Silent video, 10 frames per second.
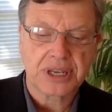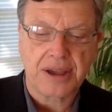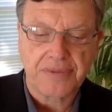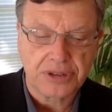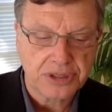
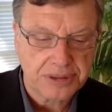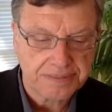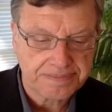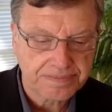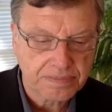conference,
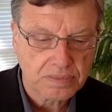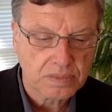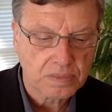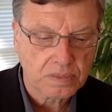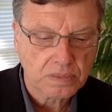
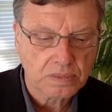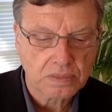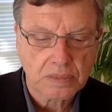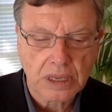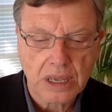
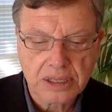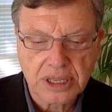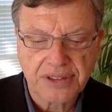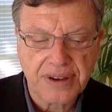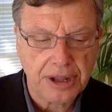
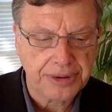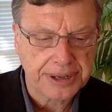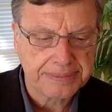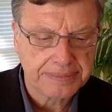said the following.